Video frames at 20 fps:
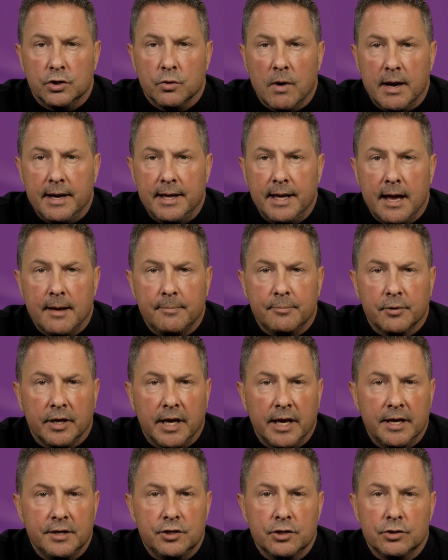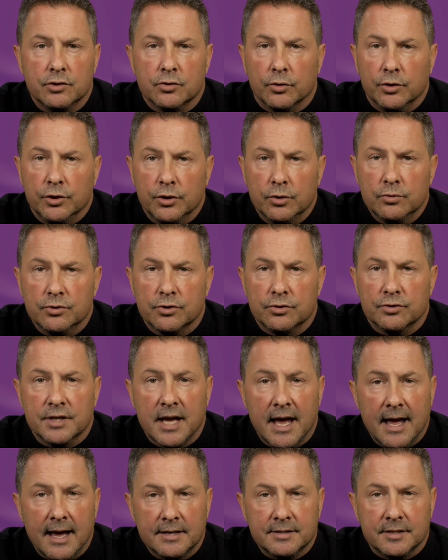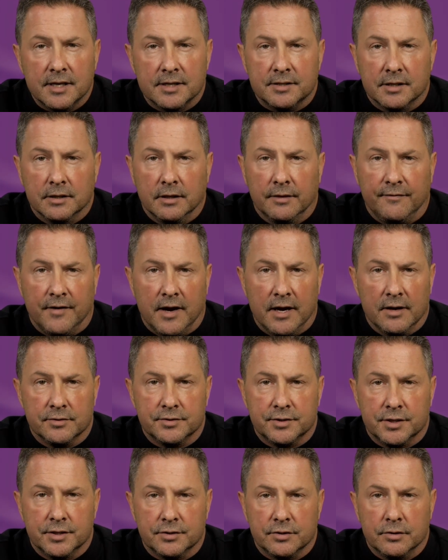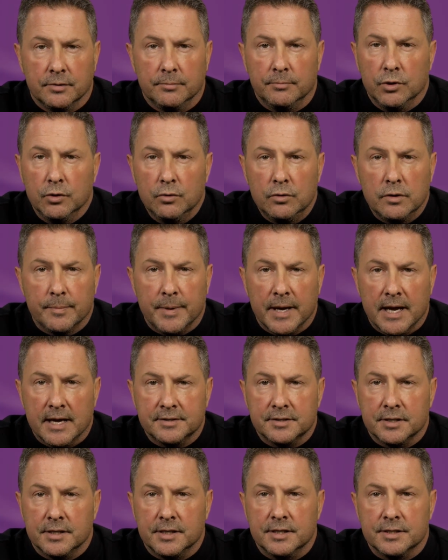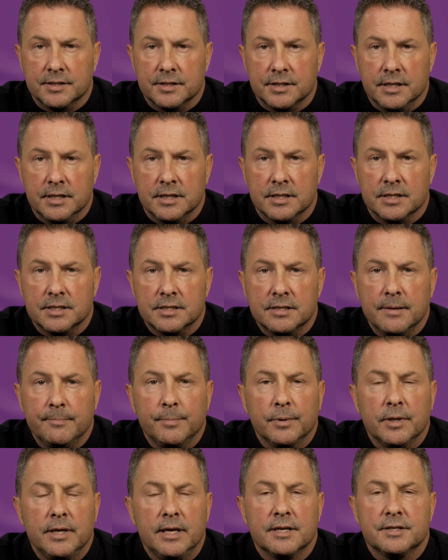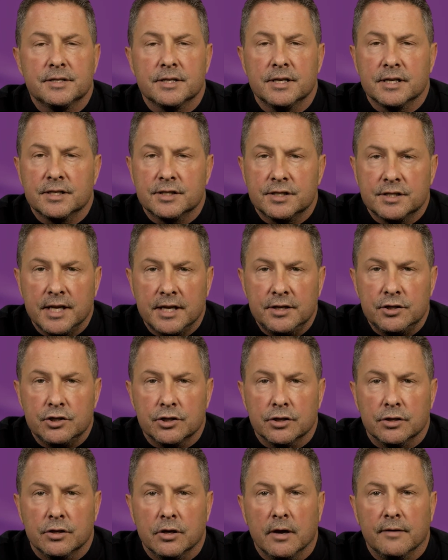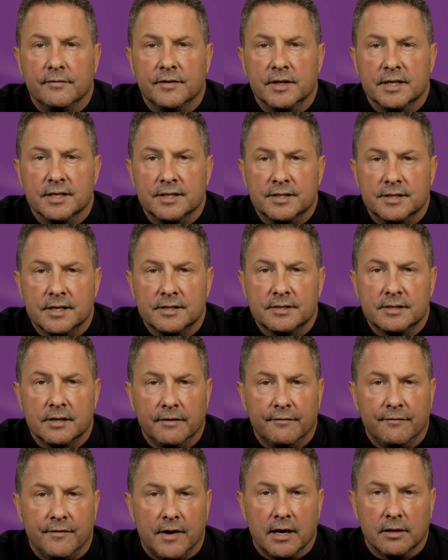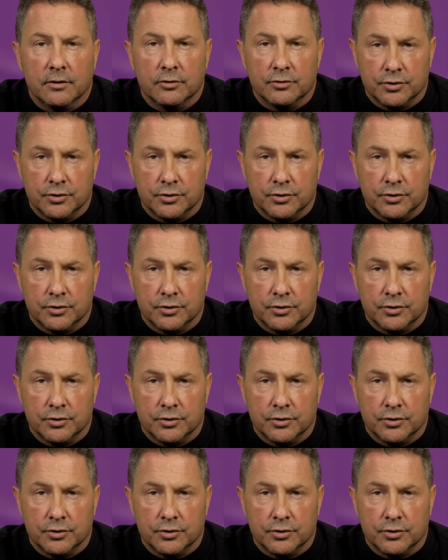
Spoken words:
To any applications or users accessing the file system, new capacity is seen simply as an extension of the existing filer